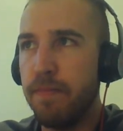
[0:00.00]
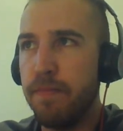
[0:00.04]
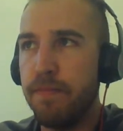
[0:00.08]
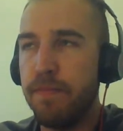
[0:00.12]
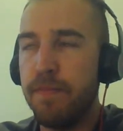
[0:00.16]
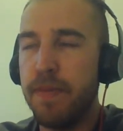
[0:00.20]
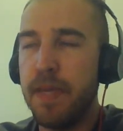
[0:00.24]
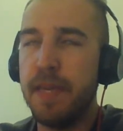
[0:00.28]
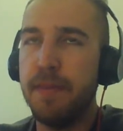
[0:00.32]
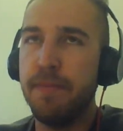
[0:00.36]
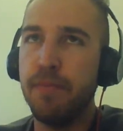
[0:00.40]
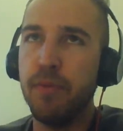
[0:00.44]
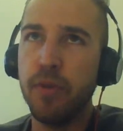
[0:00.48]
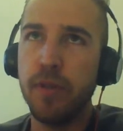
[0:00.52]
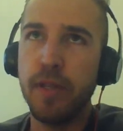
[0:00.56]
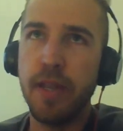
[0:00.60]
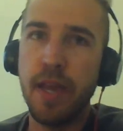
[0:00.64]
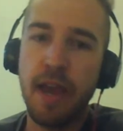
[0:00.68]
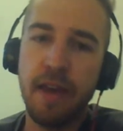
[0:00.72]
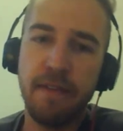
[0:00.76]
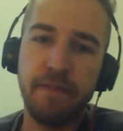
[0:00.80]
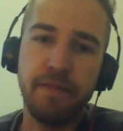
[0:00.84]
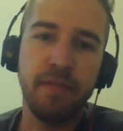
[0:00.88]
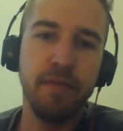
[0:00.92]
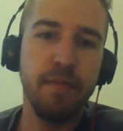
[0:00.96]
people
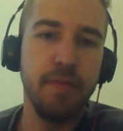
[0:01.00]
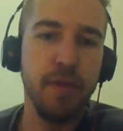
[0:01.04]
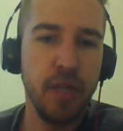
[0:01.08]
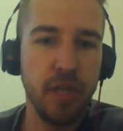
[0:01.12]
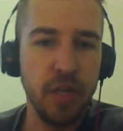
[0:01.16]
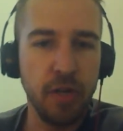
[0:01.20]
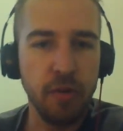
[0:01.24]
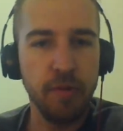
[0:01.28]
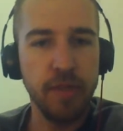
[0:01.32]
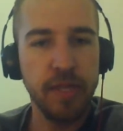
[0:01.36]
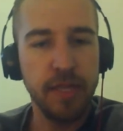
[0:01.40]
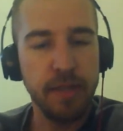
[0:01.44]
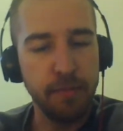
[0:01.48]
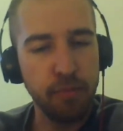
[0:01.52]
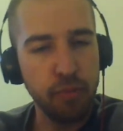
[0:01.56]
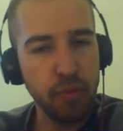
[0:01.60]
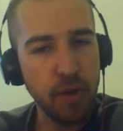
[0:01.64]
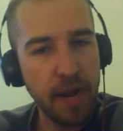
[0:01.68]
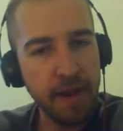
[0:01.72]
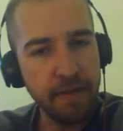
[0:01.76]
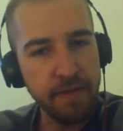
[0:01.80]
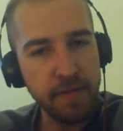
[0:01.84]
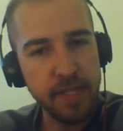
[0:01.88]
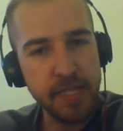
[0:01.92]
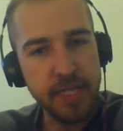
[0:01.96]
not familiar with the
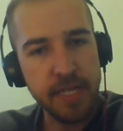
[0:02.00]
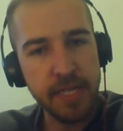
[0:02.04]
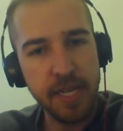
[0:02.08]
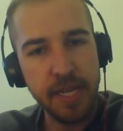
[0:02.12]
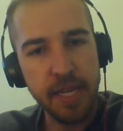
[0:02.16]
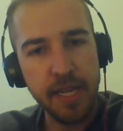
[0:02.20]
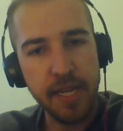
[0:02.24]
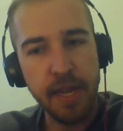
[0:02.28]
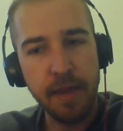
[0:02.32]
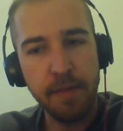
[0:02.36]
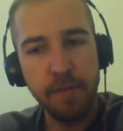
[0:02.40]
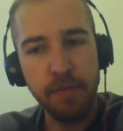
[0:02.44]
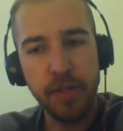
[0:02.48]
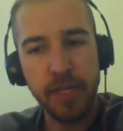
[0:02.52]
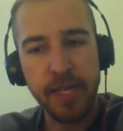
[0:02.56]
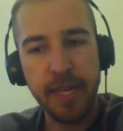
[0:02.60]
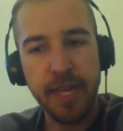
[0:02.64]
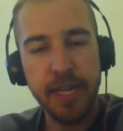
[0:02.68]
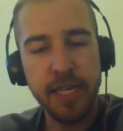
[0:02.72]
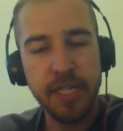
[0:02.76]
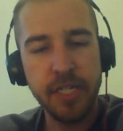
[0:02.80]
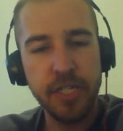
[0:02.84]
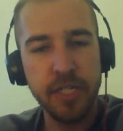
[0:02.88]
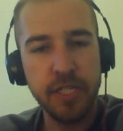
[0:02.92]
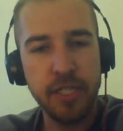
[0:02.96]
privacy
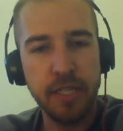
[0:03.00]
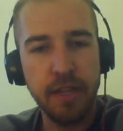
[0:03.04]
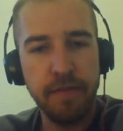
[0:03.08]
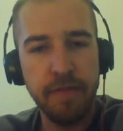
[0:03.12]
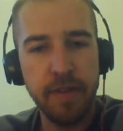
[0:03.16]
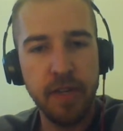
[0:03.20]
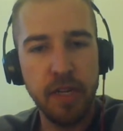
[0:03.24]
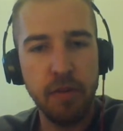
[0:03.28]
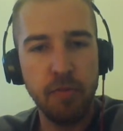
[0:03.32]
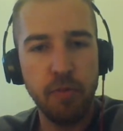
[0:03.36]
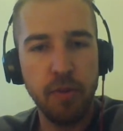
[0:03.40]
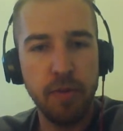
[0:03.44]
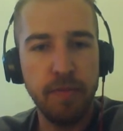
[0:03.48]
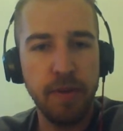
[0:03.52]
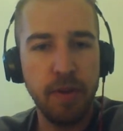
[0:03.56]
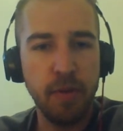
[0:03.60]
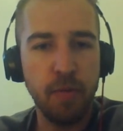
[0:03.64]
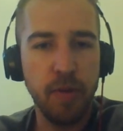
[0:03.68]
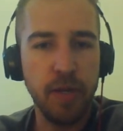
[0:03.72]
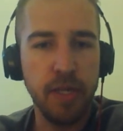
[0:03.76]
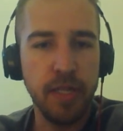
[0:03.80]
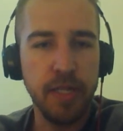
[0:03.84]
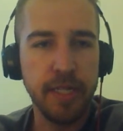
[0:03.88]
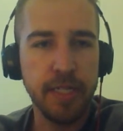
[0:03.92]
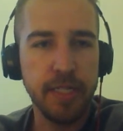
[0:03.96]
implications of it would be
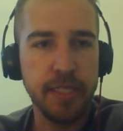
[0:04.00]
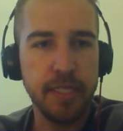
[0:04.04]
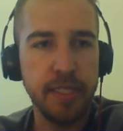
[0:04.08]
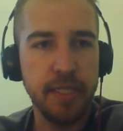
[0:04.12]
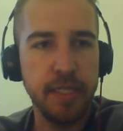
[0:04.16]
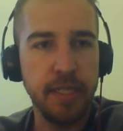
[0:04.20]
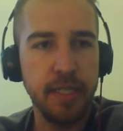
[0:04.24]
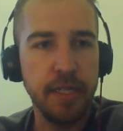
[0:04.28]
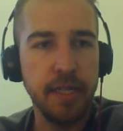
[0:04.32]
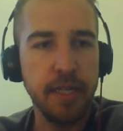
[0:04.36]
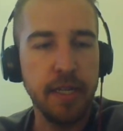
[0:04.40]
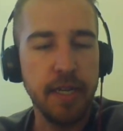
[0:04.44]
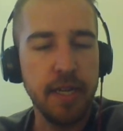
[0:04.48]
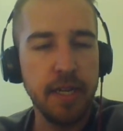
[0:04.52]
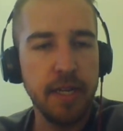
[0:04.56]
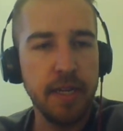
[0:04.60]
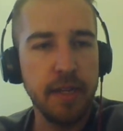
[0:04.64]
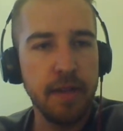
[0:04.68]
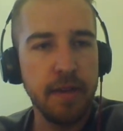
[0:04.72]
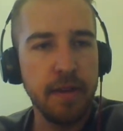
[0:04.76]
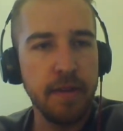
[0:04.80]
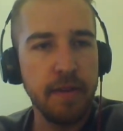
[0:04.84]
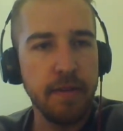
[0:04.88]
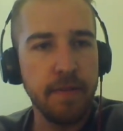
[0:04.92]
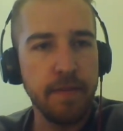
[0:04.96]
willing to
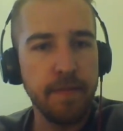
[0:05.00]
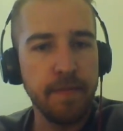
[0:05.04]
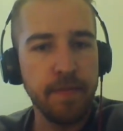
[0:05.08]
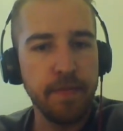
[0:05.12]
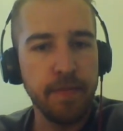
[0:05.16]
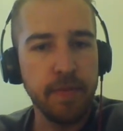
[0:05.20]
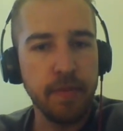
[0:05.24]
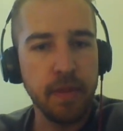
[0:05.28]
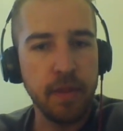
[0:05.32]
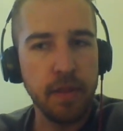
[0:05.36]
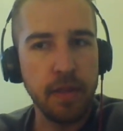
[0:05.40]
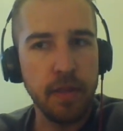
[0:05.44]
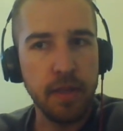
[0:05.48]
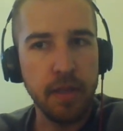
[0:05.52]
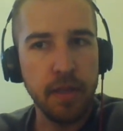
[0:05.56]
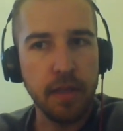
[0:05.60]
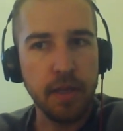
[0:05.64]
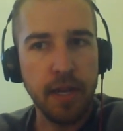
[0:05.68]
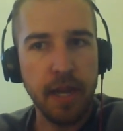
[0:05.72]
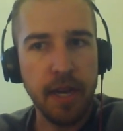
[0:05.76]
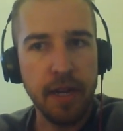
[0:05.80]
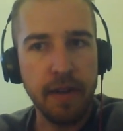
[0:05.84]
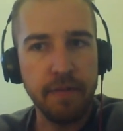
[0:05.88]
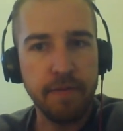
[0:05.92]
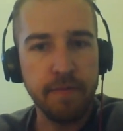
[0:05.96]

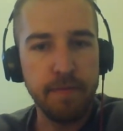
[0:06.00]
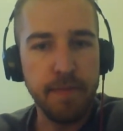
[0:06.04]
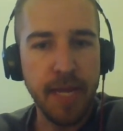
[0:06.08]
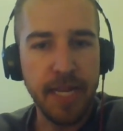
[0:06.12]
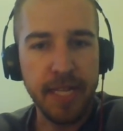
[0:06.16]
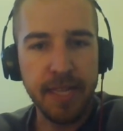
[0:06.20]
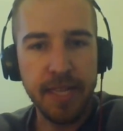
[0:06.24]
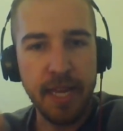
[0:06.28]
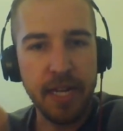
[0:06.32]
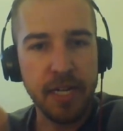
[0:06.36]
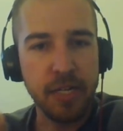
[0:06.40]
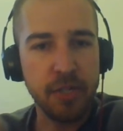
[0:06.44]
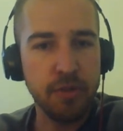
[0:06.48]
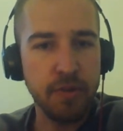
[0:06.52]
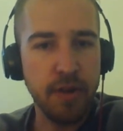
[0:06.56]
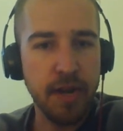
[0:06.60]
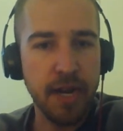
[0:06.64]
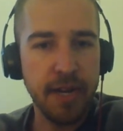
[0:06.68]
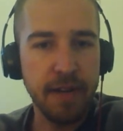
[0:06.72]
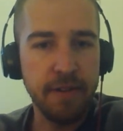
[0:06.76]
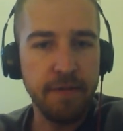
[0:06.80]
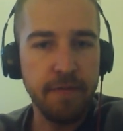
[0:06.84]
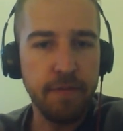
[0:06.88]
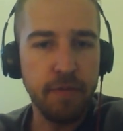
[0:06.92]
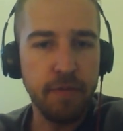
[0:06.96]
kind of make that trade